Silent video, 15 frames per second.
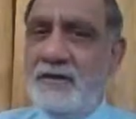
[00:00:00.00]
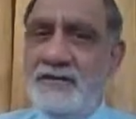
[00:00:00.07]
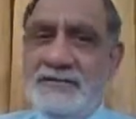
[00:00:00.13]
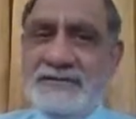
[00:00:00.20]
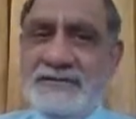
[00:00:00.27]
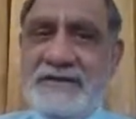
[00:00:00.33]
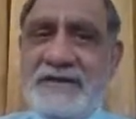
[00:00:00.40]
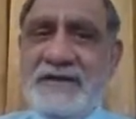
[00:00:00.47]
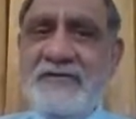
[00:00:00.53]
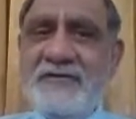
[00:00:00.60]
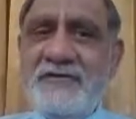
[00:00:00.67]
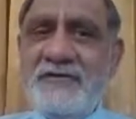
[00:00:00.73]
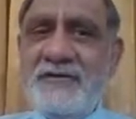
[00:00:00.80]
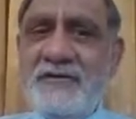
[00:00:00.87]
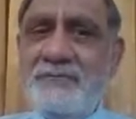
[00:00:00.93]
There
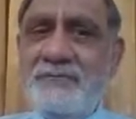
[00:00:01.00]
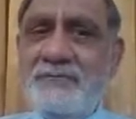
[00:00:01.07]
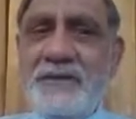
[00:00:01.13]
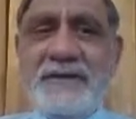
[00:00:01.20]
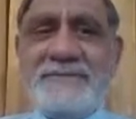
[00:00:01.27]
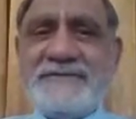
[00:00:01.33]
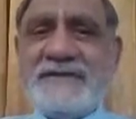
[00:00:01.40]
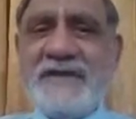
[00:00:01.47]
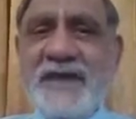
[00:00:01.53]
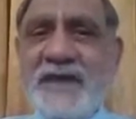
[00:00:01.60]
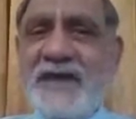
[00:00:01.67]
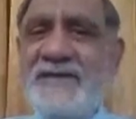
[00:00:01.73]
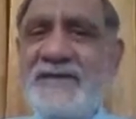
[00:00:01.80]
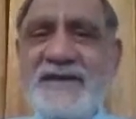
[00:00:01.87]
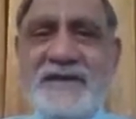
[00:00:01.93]
are basic
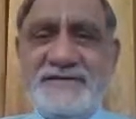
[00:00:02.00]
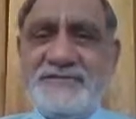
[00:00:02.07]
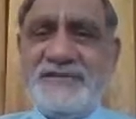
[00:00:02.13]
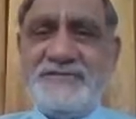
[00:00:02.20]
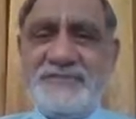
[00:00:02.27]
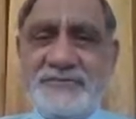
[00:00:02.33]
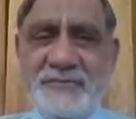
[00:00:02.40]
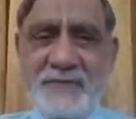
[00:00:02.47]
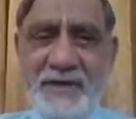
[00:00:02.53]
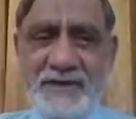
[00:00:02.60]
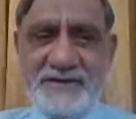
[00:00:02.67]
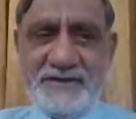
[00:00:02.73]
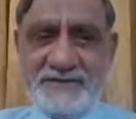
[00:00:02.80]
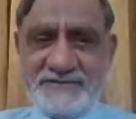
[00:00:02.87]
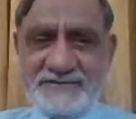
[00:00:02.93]
areas of
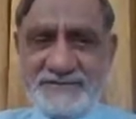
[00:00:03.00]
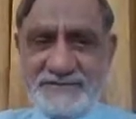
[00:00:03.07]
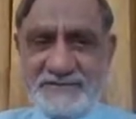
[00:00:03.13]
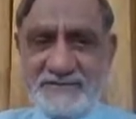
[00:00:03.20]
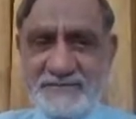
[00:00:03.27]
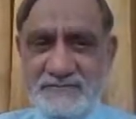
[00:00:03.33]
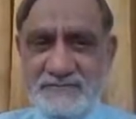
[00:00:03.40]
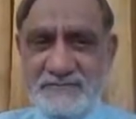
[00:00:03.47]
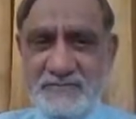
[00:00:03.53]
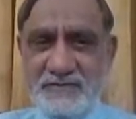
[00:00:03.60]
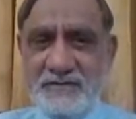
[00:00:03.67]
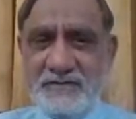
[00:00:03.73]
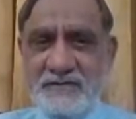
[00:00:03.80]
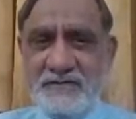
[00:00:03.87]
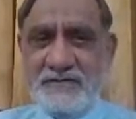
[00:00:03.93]
semantics.
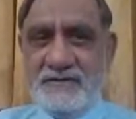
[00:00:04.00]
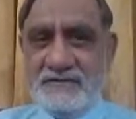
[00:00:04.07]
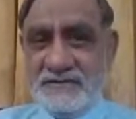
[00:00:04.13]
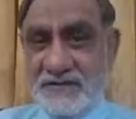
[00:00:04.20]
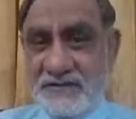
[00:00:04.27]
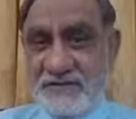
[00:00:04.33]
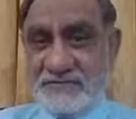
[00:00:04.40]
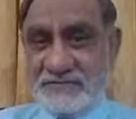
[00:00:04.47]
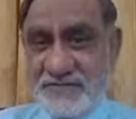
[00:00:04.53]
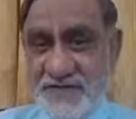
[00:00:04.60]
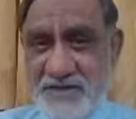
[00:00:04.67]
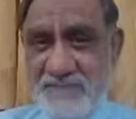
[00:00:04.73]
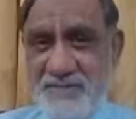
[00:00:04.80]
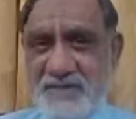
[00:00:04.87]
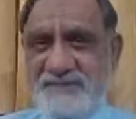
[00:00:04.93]
There are
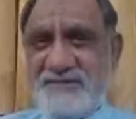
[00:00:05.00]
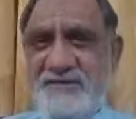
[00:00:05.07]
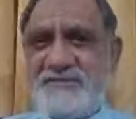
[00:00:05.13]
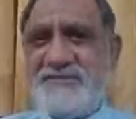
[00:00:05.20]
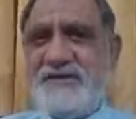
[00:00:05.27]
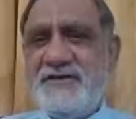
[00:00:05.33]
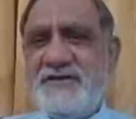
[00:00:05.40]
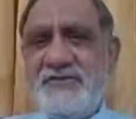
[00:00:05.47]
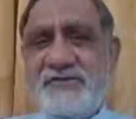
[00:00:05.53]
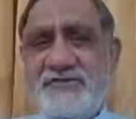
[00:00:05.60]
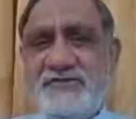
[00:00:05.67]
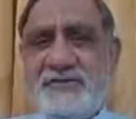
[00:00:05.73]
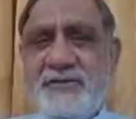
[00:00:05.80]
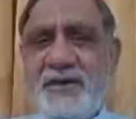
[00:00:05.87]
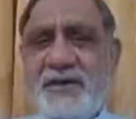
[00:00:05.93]
three basic areas of
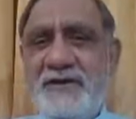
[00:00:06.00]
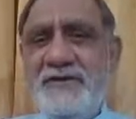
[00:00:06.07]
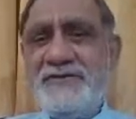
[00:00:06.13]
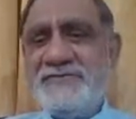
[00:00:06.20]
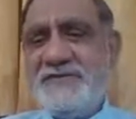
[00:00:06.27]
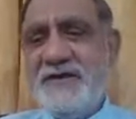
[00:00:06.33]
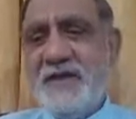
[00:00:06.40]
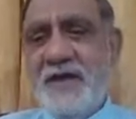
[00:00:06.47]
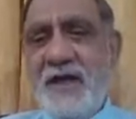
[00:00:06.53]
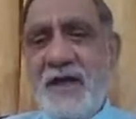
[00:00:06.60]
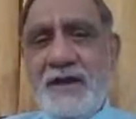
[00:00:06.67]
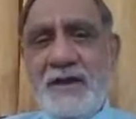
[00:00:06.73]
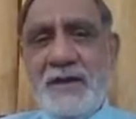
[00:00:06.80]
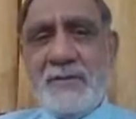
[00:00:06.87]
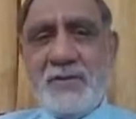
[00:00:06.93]
semantics.
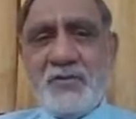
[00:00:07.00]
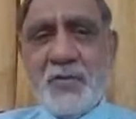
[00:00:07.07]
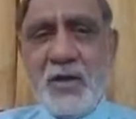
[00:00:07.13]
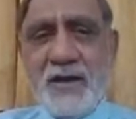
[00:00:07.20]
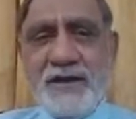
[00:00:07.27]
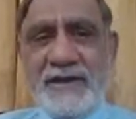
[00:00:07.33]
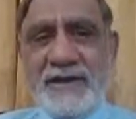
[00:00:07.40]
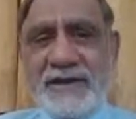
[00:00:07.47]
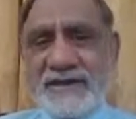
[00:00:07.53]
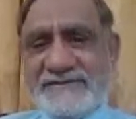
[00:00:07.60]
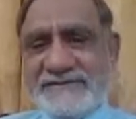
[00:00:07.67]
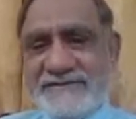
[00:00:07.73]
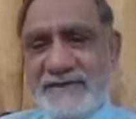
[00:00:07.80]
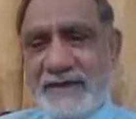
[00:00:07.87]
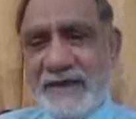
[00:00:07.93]
Number one
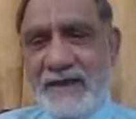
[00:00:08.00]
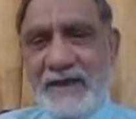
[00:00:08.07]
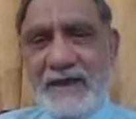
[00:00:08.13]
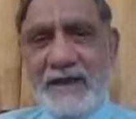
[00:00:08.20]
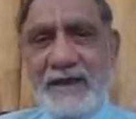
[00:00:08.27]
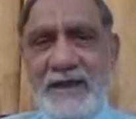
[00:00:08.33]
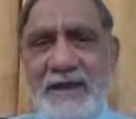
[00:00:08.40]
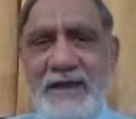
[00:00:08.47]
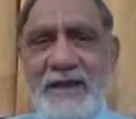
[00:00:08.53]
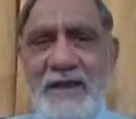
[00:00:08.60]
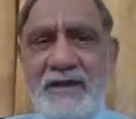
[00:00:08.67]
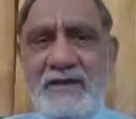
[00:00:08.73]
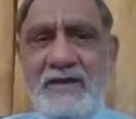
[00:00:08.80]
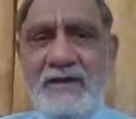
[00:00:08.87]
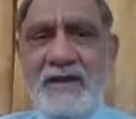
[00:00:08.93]
is
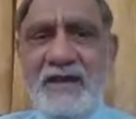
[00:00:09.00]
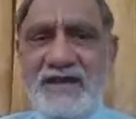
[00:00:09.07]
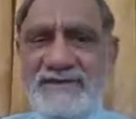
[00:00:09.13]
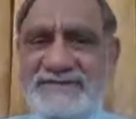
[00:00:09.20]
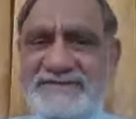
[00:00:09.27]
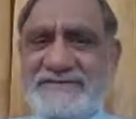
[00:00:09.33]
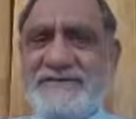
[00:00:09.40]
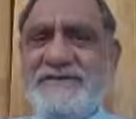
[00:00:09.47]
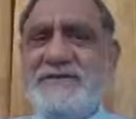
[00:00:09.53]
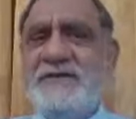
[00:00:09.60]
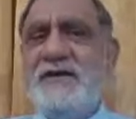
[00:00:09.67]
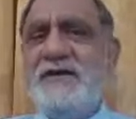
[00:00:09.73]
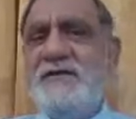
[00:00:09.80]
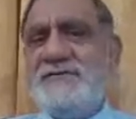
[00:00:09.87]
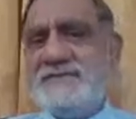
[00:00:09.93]

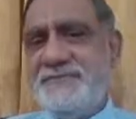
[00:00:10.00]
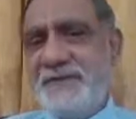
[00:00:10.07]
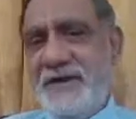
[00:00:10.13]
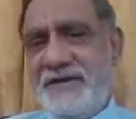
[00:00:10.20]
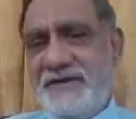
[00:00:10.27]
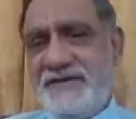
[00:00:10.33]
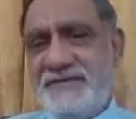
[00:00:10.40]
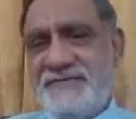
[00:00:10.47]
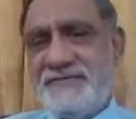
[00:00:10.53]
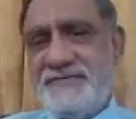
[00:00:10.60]
lexical semantics,